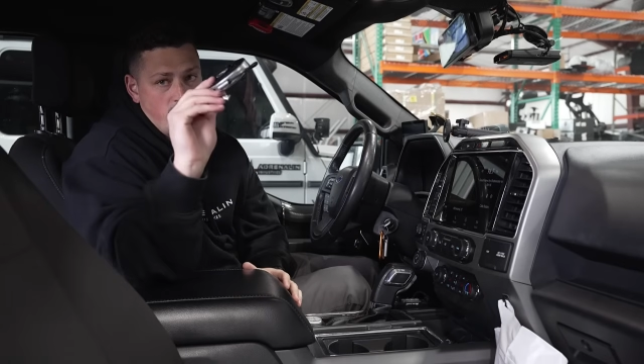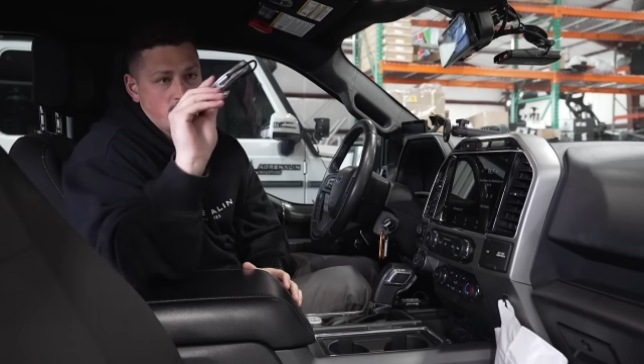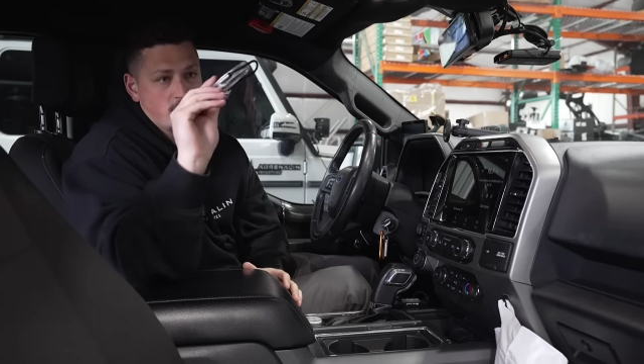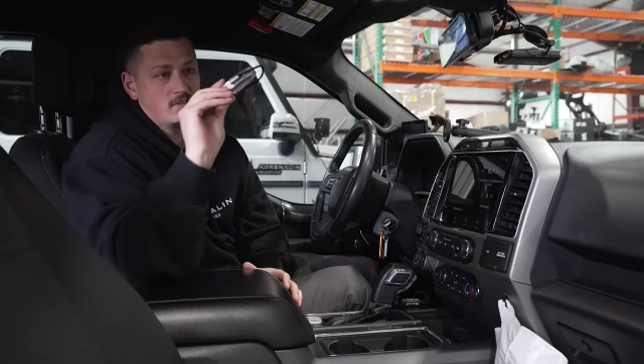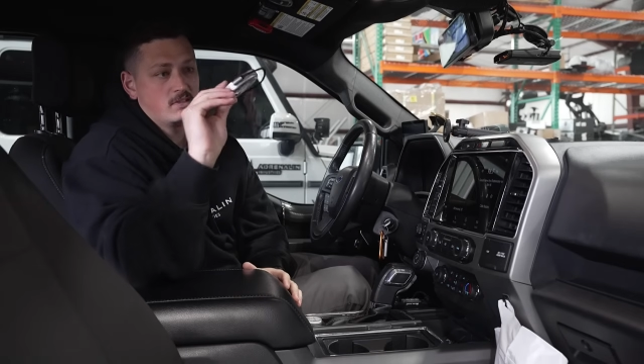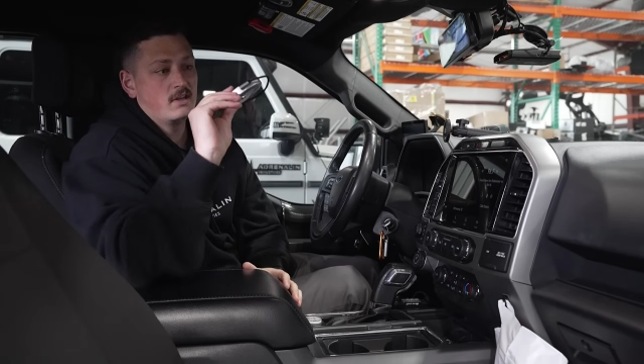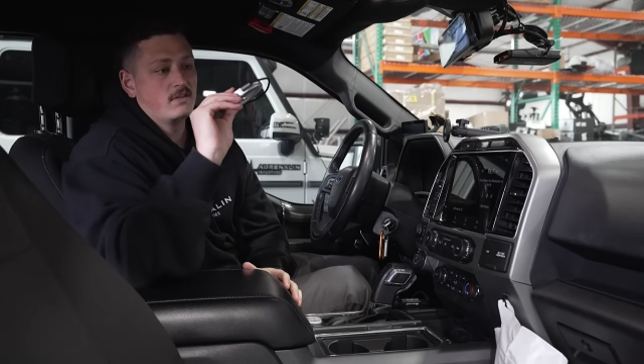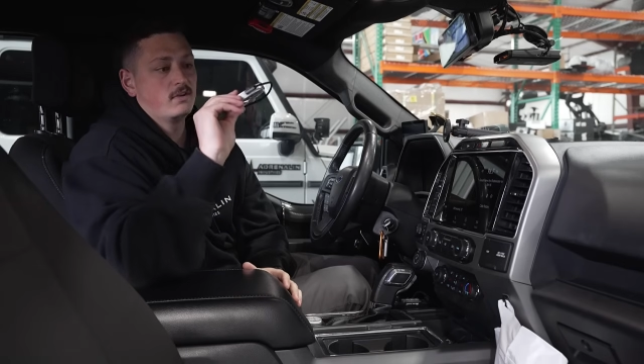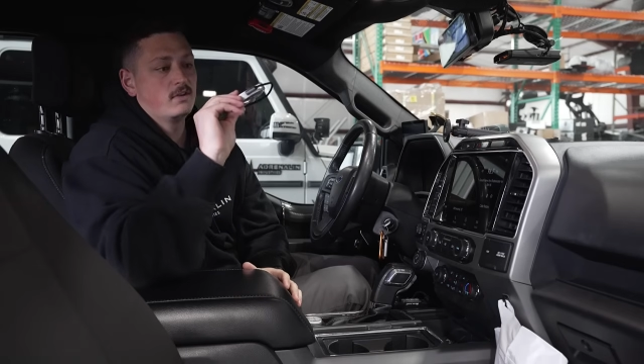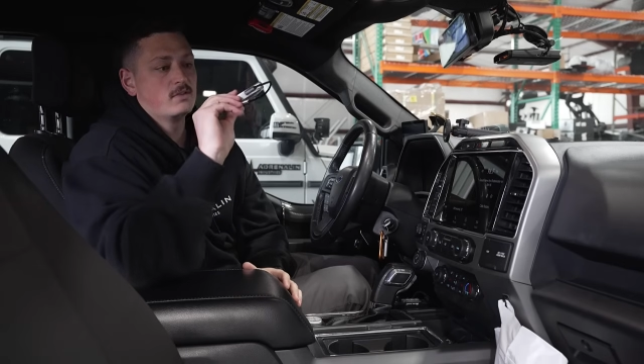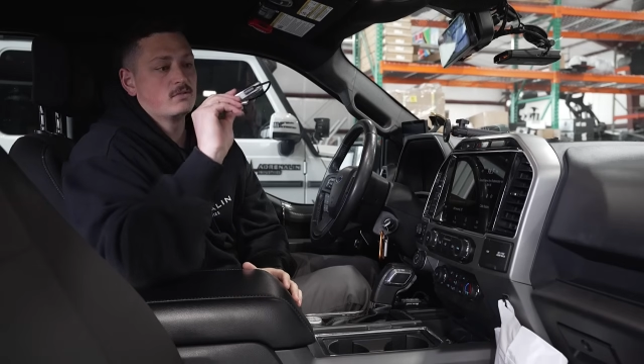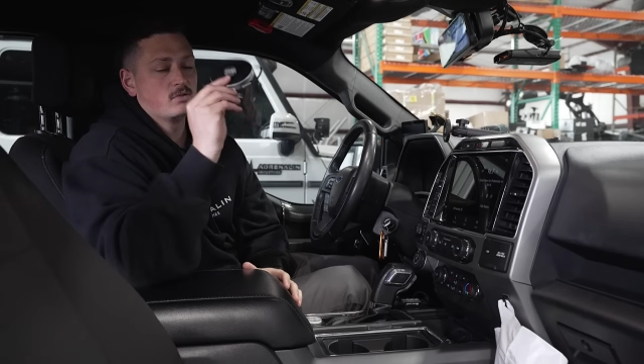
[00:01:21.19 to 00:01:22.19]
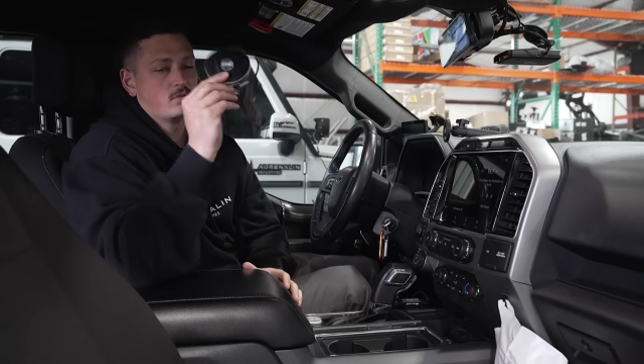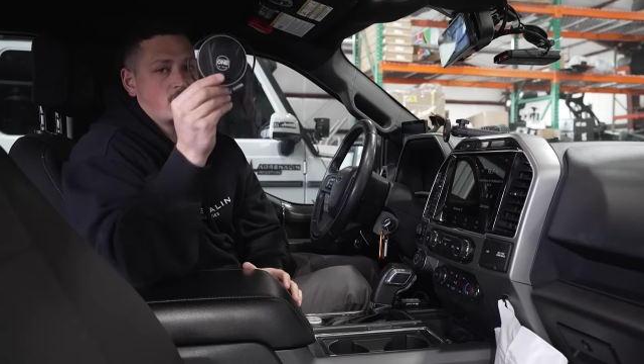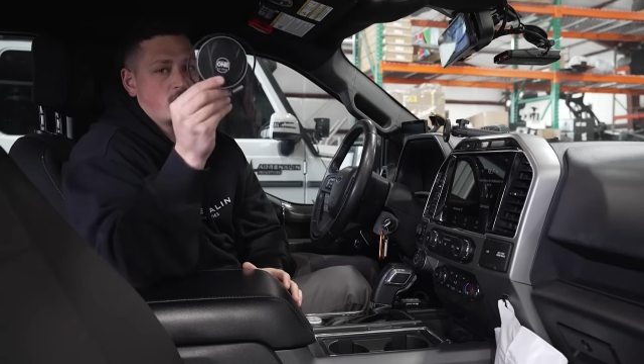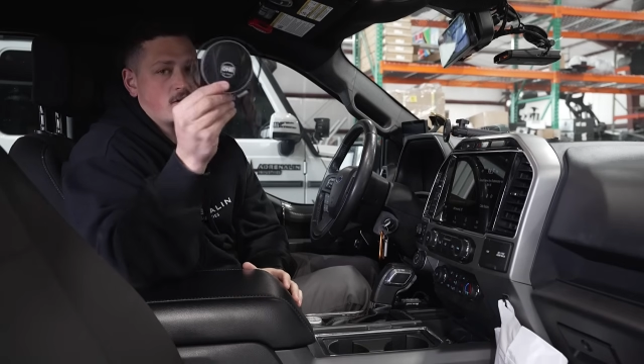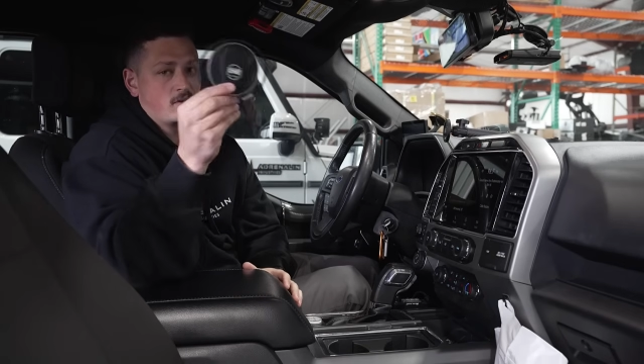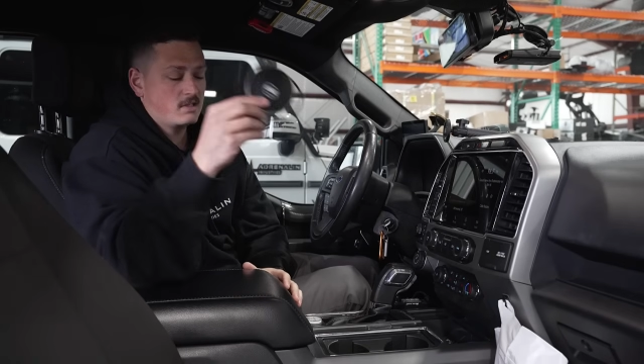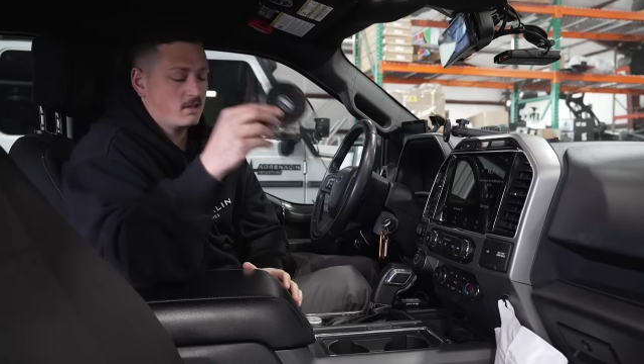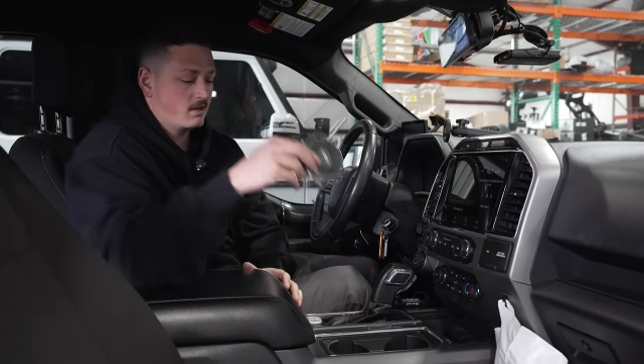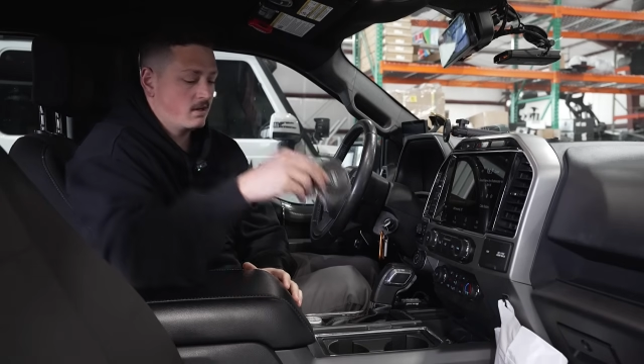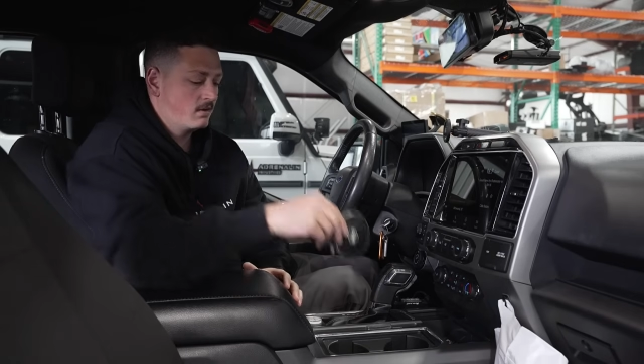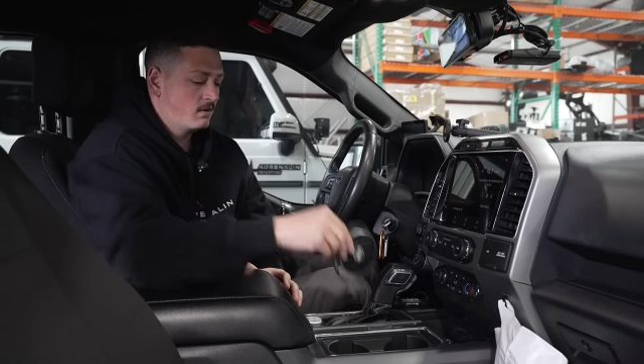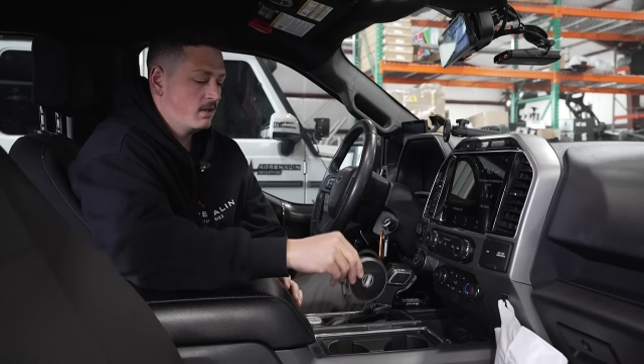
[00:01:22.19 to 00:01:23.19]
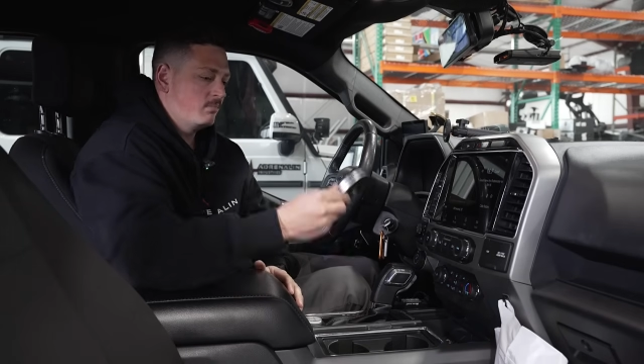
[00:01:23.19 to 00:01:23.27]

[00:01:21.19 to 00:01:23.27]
This one's different. This one's one car stereo.